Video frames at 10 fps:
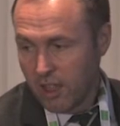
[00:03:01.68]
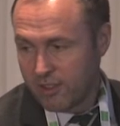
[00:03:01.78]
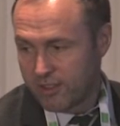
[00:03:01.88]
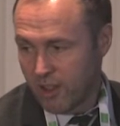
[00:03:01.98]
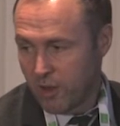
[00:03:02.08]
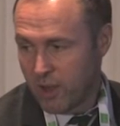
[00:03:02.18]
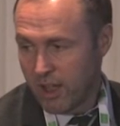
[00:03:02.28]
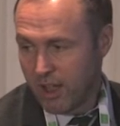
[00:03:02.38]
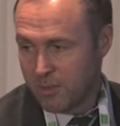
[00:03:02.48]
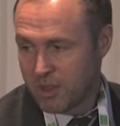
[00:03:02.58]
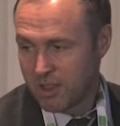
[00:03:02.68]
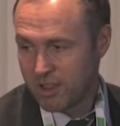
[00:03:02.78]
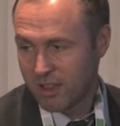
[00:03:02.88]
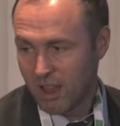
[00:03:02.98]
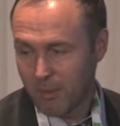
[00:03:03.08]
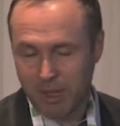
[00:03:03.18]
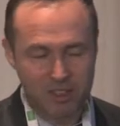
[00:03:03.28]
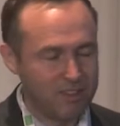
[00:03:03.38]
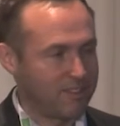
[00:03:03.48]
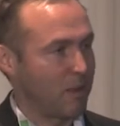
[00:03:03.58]
So, I mean,
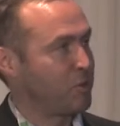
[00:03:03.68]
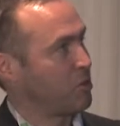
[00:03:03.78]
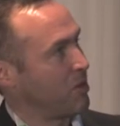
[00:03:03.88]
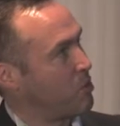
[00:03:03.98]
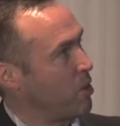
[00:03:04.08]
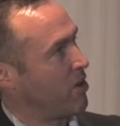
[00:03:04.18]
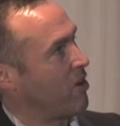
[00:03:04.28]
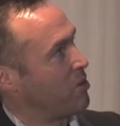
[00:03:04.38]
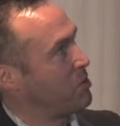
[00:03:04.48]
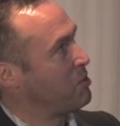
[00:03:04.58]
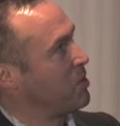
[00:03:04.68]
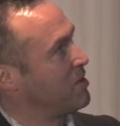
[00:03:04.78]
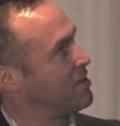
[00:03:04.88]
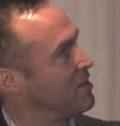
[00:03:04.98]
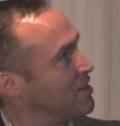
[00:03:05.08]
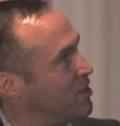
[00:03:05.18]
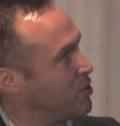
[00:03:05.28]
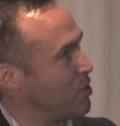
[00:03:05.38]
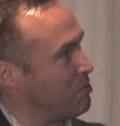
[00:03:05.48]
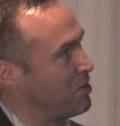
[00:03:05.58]
conceptually, where are we with the
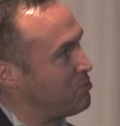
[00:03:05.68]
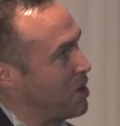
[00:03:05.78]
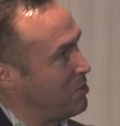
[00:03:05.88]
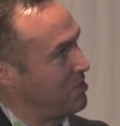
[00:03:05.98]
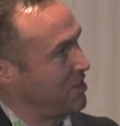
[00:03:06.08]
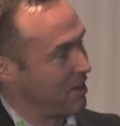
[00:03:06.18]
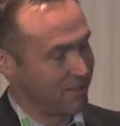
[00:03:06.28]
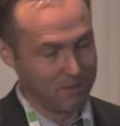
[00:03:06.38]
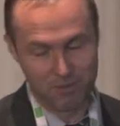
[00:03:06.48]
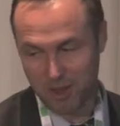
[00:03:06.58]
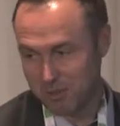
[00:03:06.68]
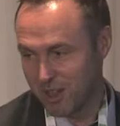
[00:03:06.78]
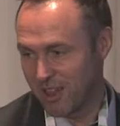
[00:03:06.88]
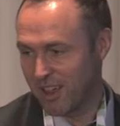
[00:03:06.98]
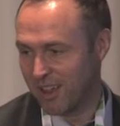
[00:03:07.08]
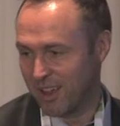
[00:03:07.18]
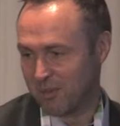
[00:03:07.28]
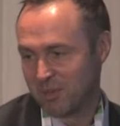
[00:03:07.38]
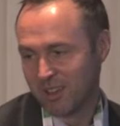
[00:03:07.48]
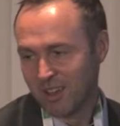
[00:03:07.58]
treatment of primary CNS
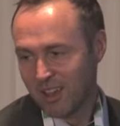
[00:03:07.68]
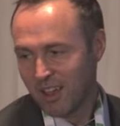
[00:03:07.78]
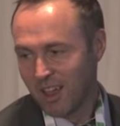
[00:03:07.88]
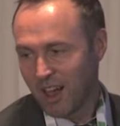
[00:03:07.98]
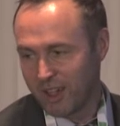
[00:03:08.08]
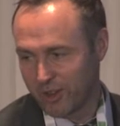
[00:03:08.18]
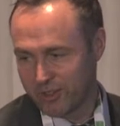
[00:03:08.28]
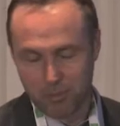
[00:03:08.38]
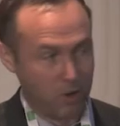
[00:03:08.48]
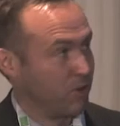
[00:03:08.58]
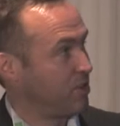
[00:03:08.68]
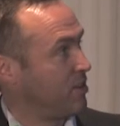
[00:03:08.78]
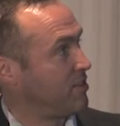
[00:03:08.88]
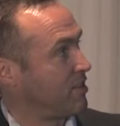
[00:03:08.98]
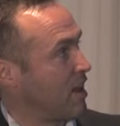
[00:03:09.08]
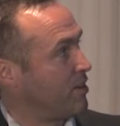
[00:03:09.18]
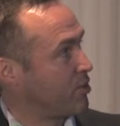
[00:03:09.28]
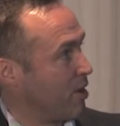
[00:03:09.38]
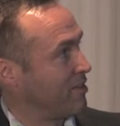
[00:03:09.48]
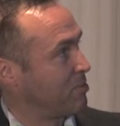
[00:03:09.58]
lymphoma? High-dose approaches and
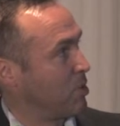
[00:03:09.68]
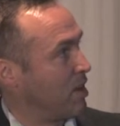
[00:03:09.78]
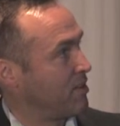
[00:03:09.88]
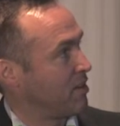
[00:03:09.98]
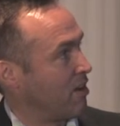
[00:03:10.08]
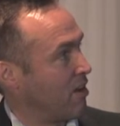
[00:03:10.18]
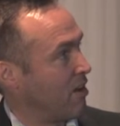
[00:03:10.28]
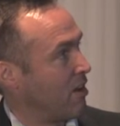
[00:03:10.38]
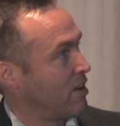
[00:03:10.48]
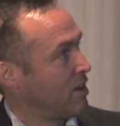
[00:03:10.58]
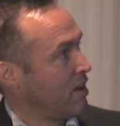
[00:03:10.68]
transplant are